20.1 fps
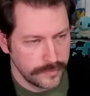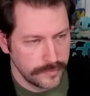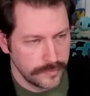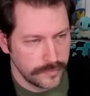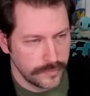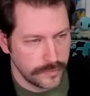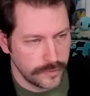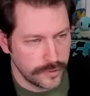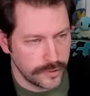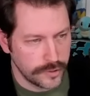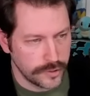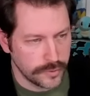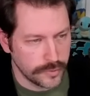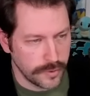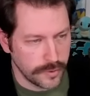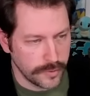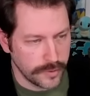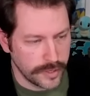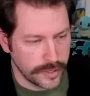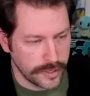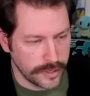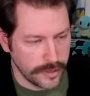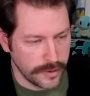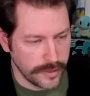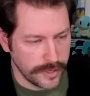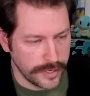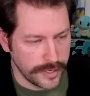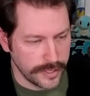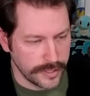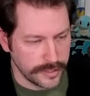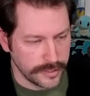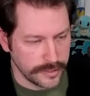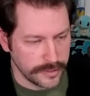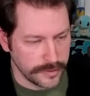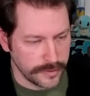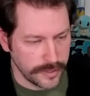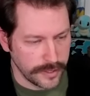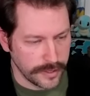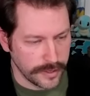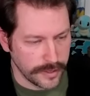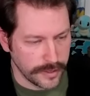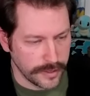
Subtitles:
which is what we're going to go ahead and do here.